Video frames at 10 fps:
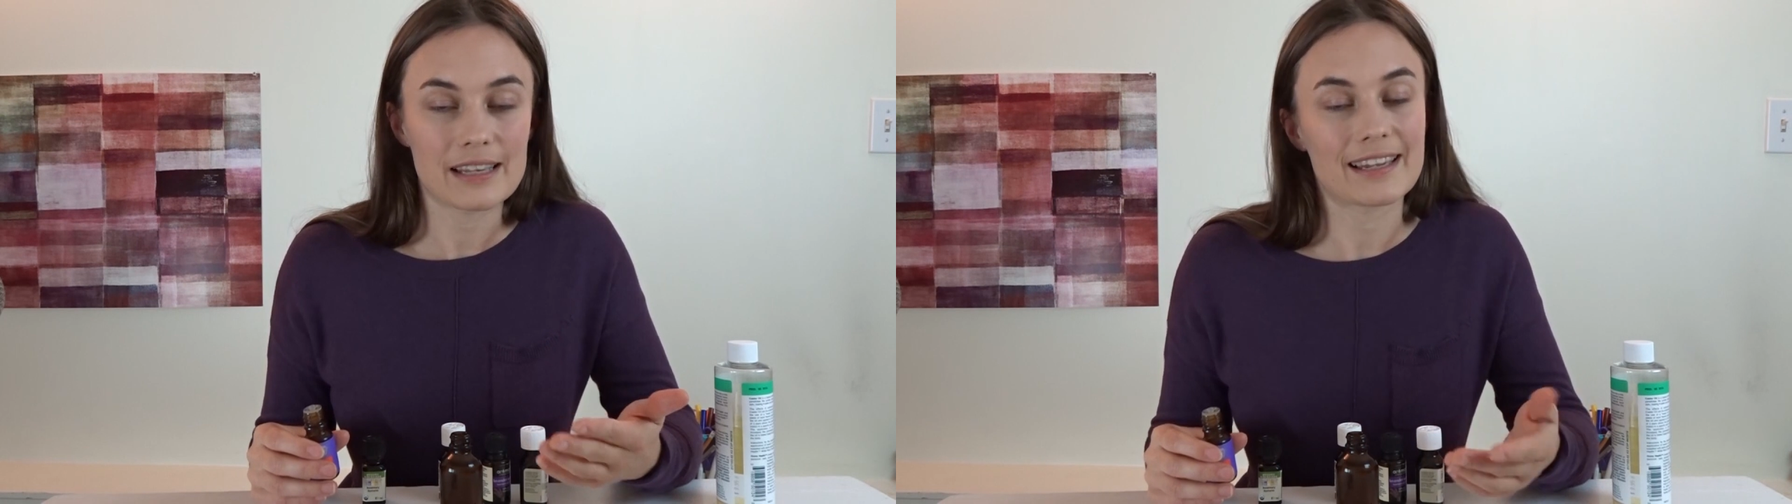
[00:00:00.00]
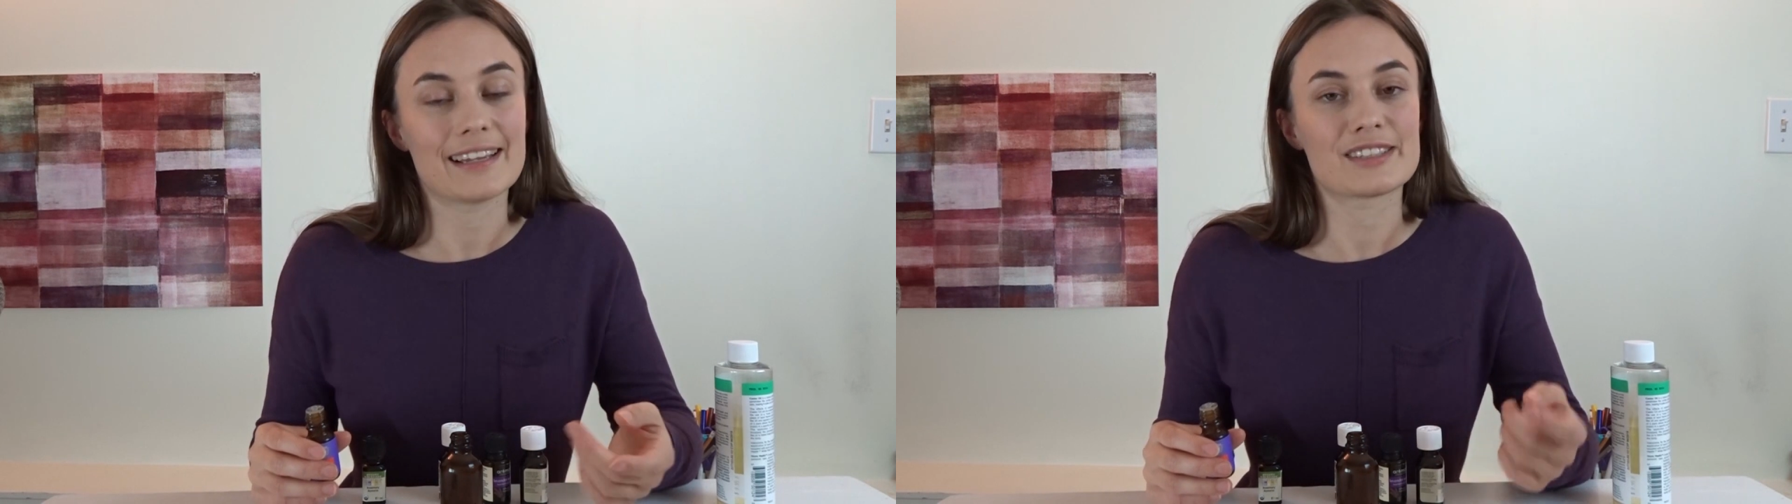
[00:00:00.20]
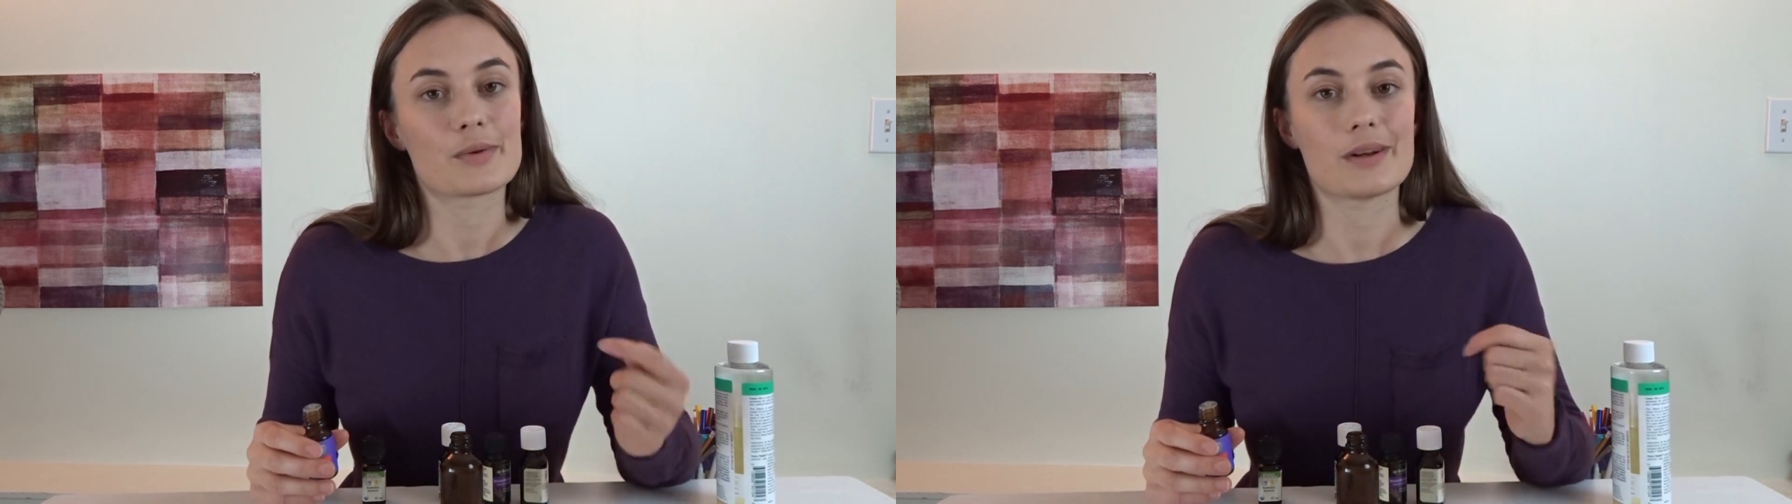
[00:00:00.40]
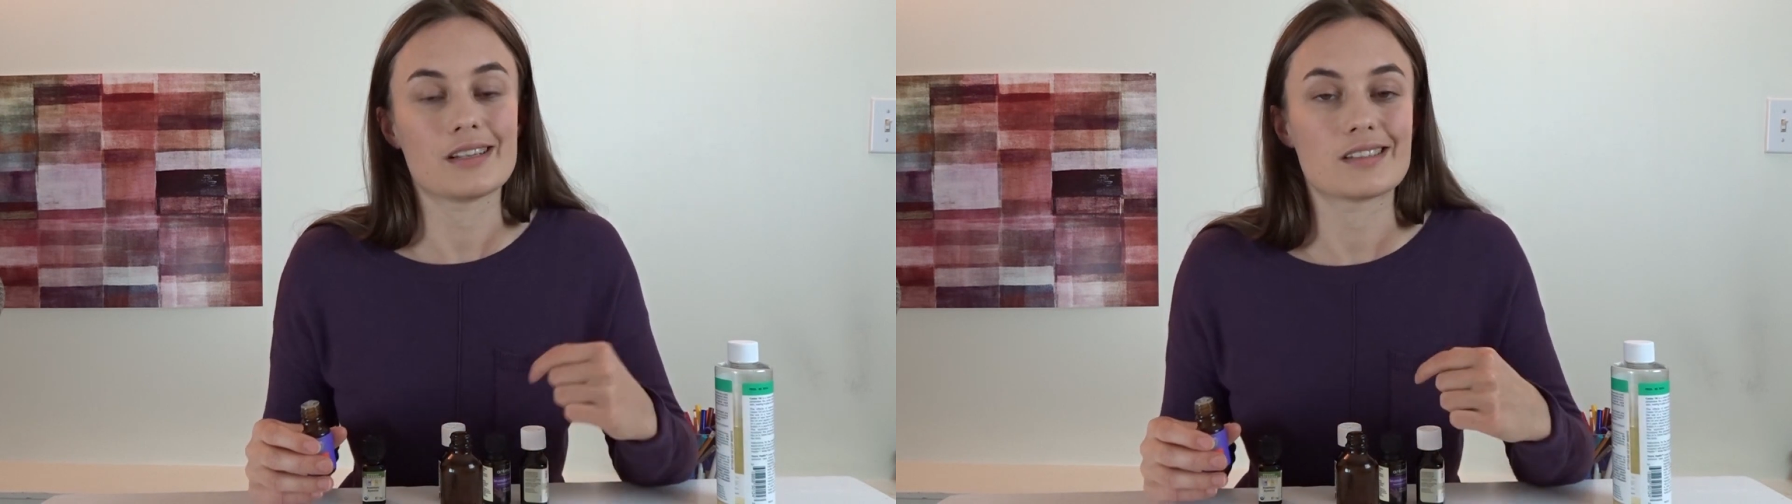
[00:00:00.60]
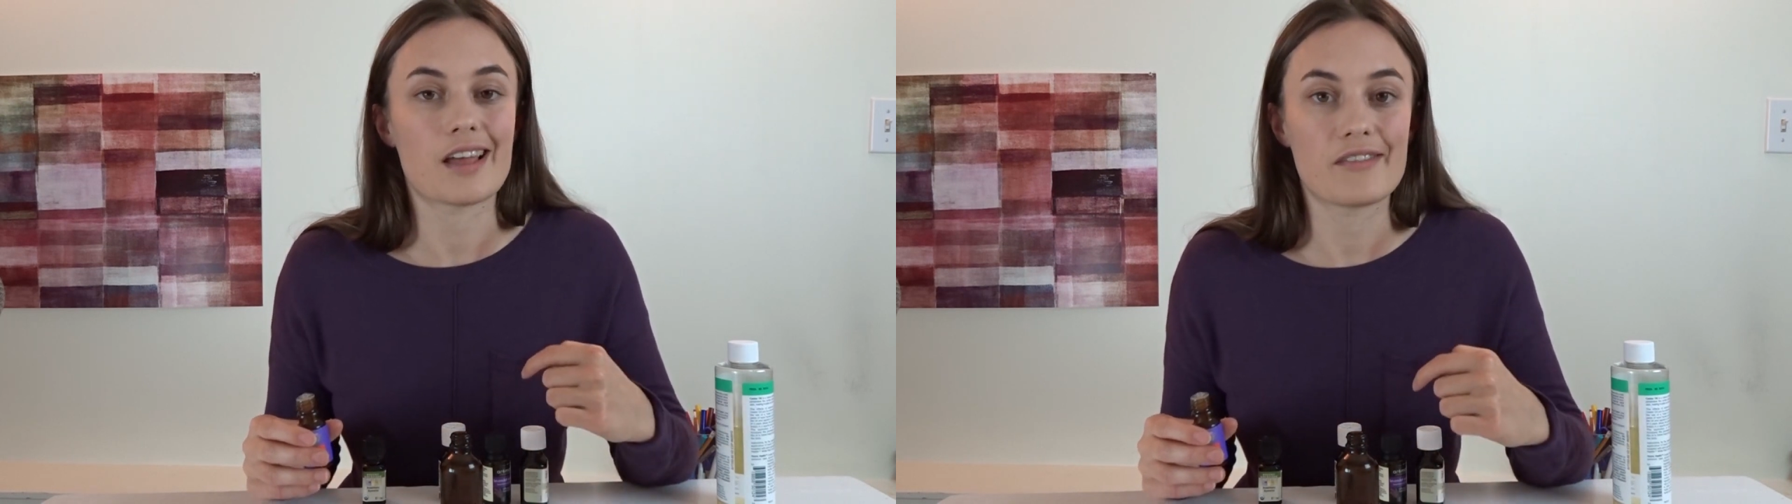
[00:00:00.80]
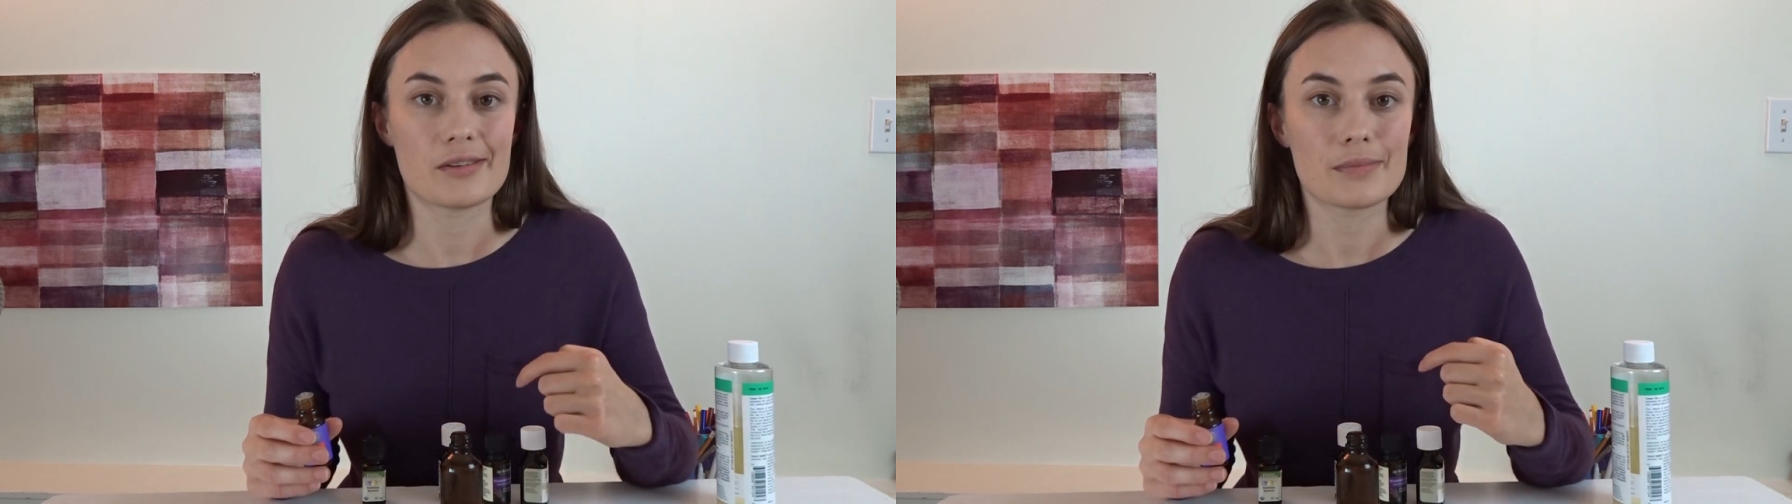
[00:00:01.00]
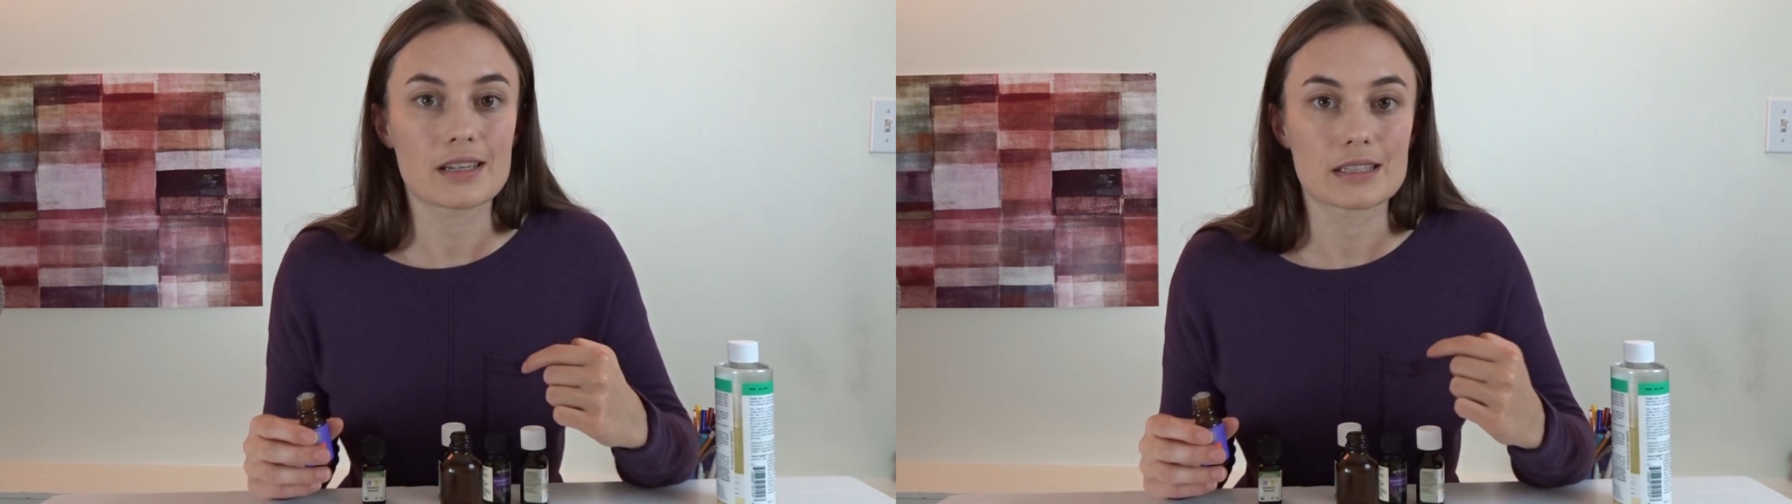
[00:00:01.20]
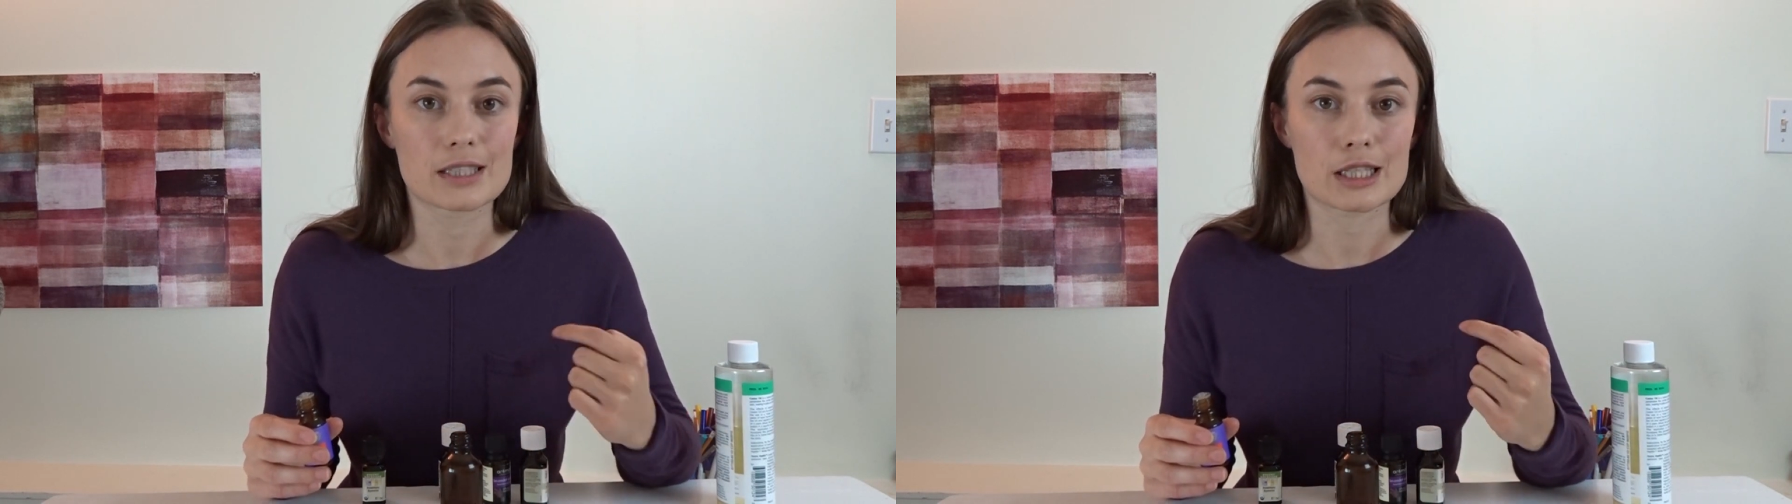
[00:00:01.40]
I guess 27
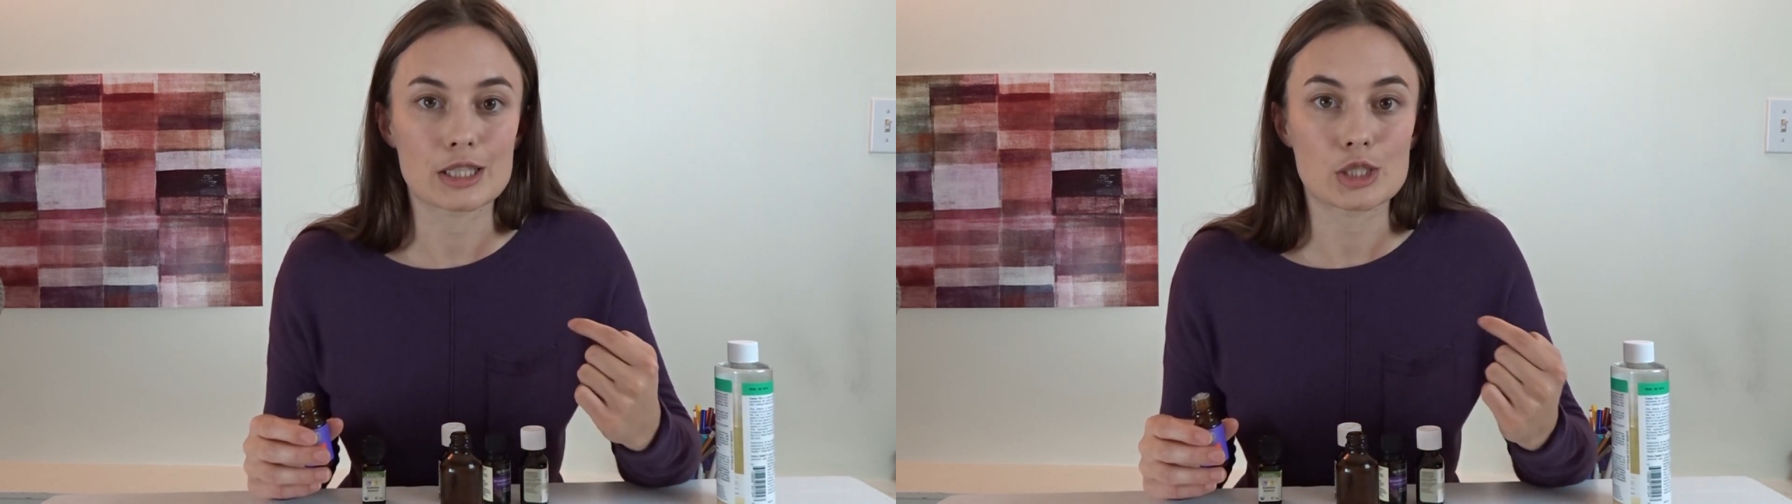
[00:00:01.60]
because of the